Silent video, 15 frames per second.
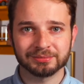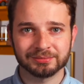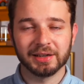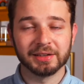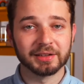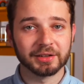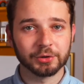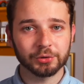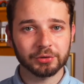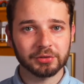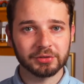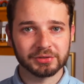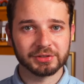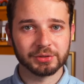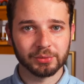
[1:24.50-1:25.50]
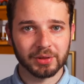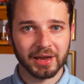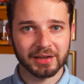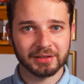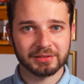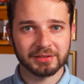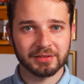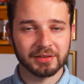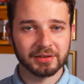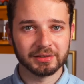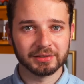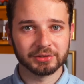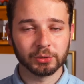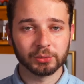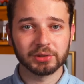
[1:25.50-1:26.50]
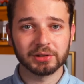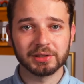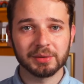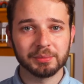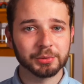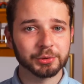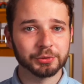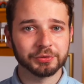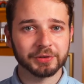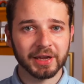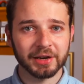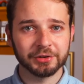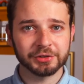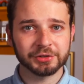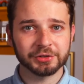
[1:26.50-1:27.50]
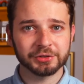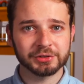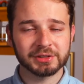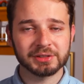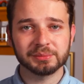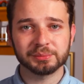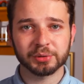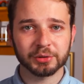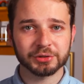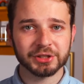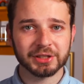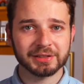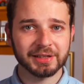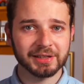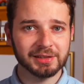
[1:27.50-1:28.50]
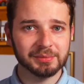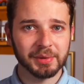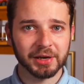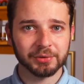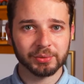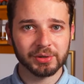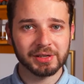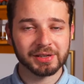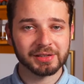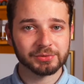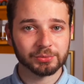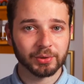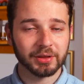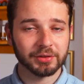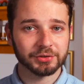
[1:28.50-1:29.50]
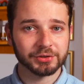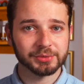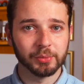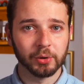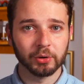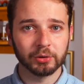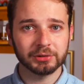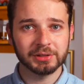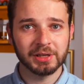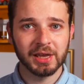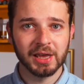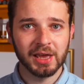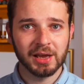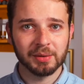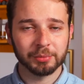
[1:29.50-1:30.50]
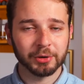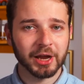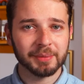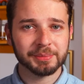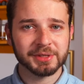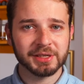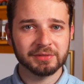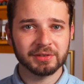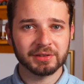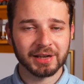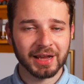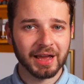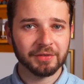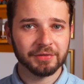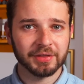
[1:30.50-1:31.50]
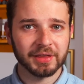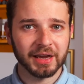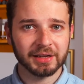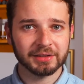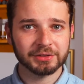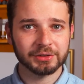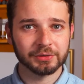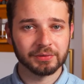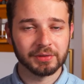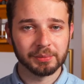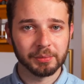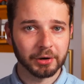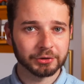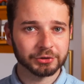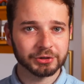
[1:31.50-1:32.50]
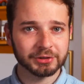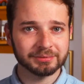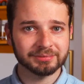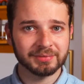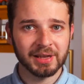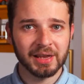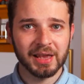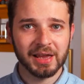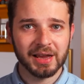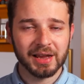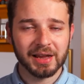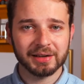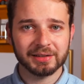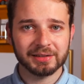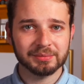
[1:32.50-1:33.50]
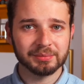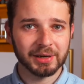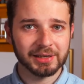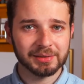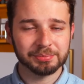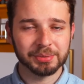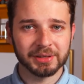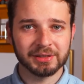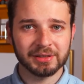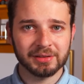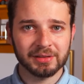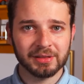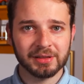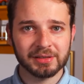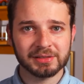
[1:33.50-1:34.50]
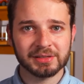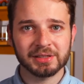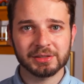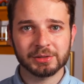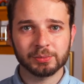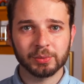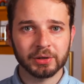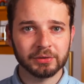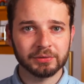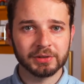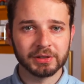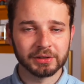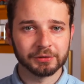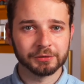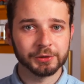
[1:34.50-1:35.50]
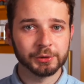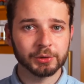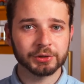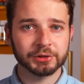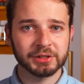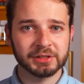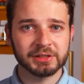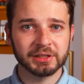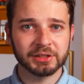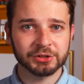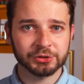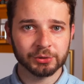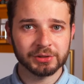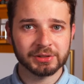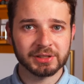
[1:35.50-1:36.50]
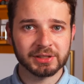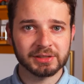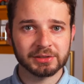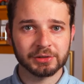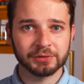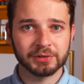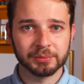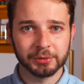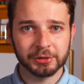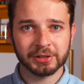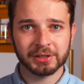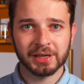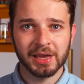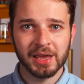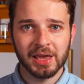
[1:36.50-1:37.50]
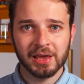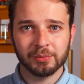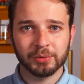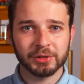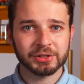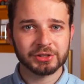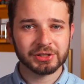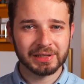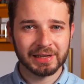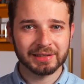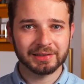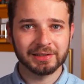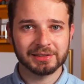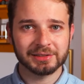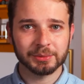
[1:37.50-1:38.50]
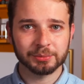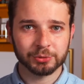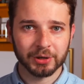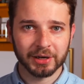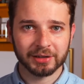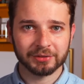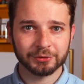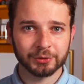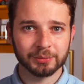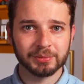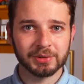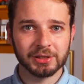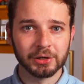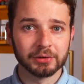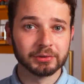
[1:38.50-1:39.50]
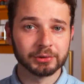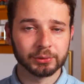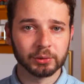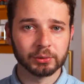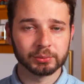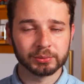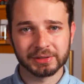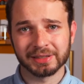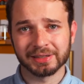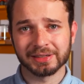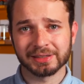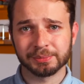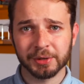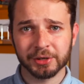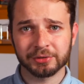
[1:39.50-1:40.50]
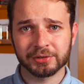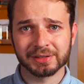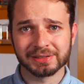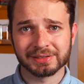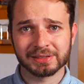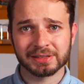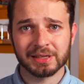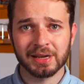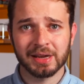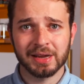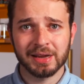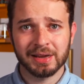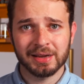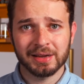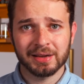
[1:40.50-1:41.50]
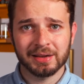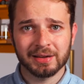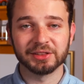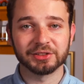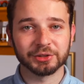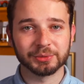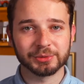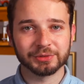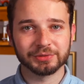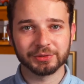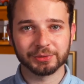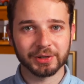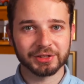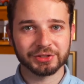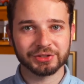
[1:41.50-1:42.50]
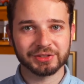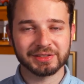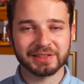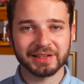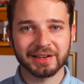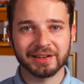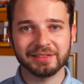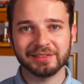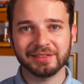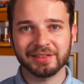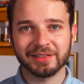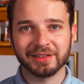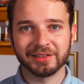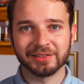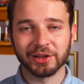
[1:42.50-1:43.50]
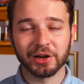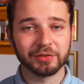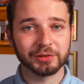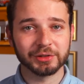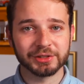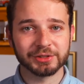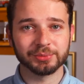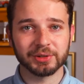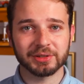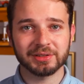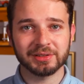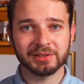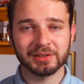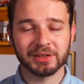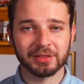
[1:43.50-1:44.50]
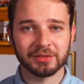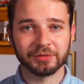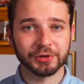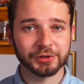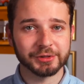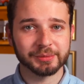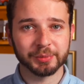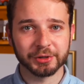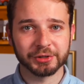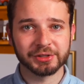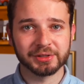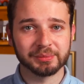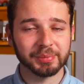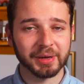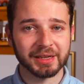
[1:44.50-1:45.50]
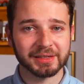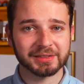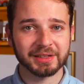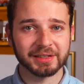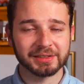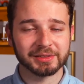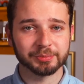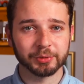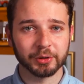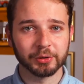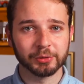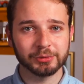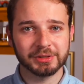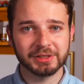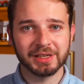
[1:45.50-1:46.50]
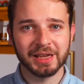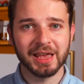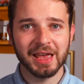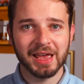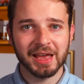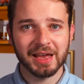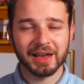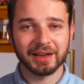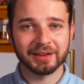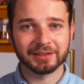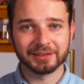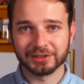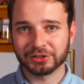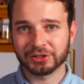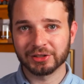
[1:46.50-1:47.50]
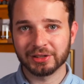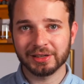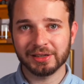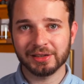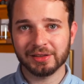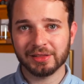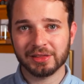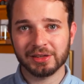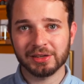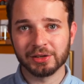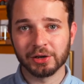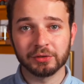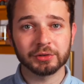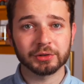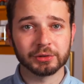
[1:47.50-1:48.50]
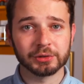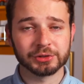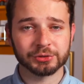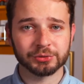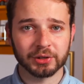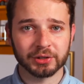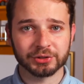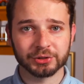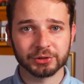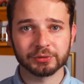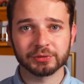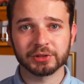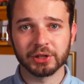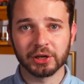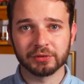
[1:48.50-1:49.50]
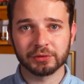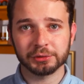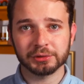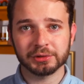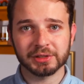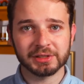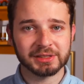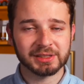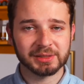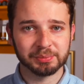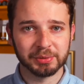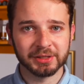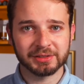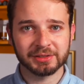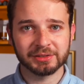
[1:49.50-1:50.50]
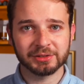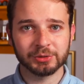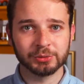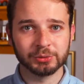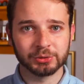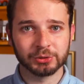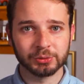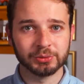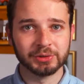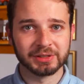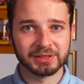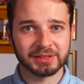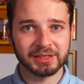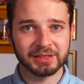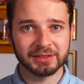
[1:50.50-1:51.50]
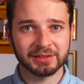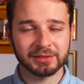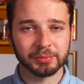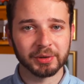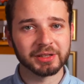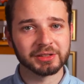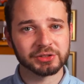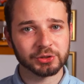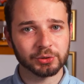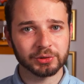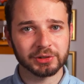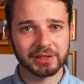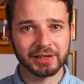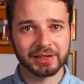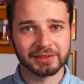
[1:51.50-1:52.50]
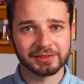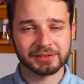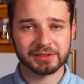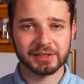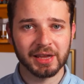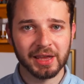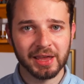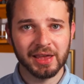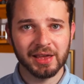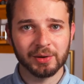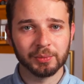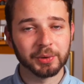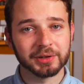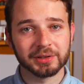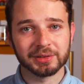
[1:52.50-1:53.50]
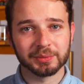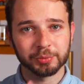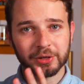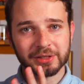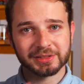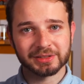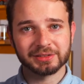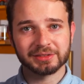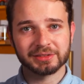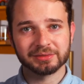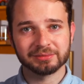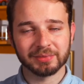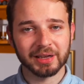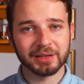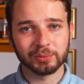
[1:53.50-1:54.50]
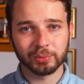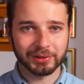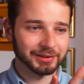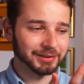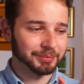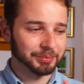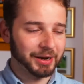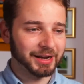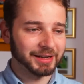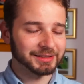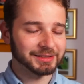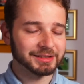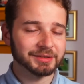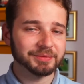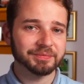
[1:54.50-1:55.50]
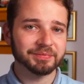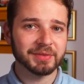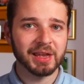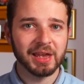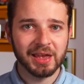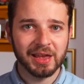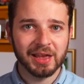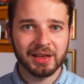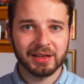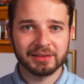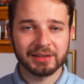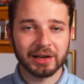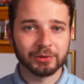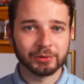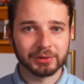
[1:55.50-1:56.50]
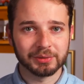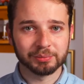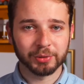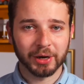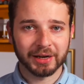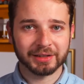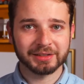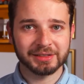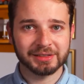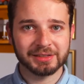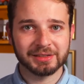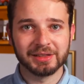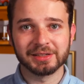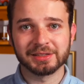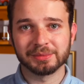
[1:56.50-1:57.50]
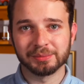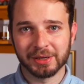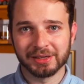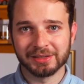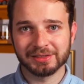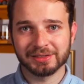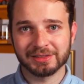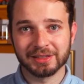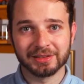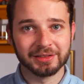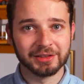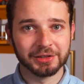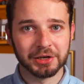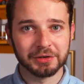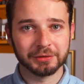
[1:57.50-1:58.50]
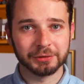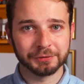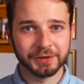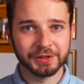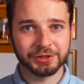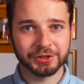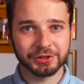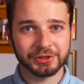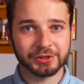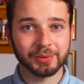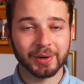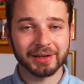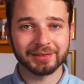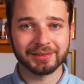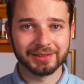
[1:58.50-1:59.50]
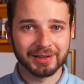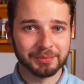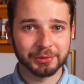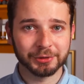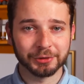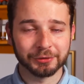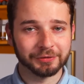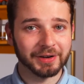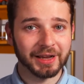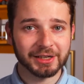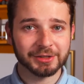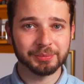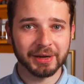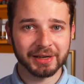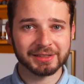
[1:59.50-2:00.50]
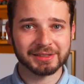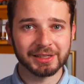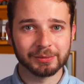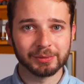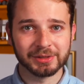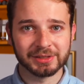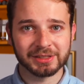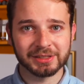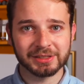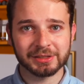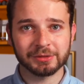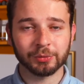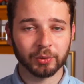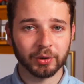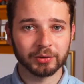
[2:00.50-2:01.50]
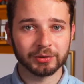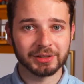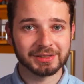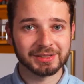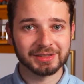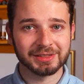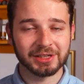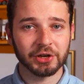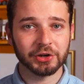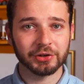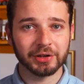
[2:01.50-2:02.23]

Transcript: In accordance to that, the total number of characters in Project Hail Mary is rather small, perhaps even half that of The Martian, and in my opinion, this is one of the few artistic choices of the book which slightly subtract from the overall reading experience. In terms of narration style, the novel is written in first-person past tense prose, and additionally, the overall structure of the novel is split into two distinct main storylines, one in the present and one in the past. Now, in practice, this means that the novel features quite a number of flashback sequences throughout its entire